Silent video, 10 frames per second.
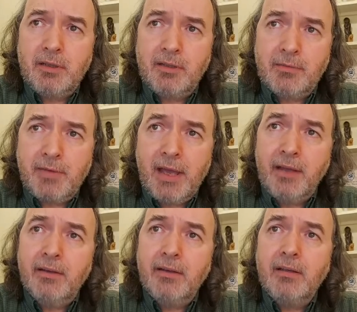it is
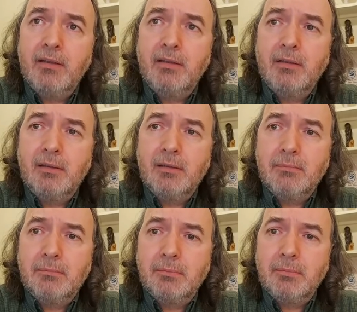fed,
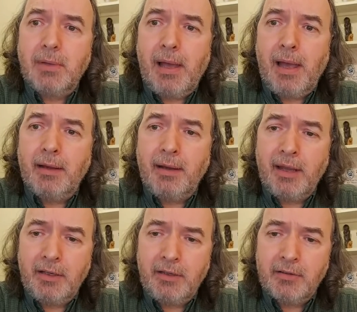and
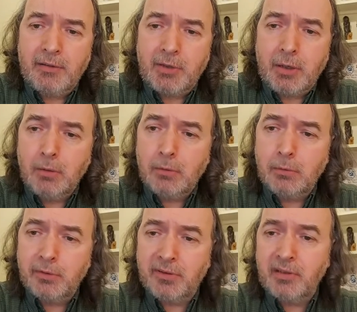layers of
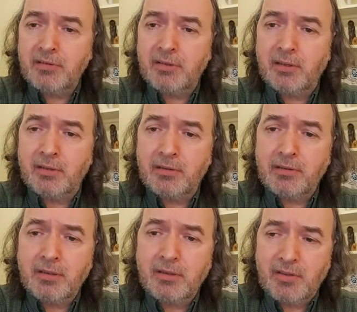cold
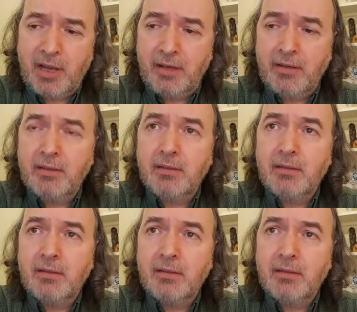distance shed.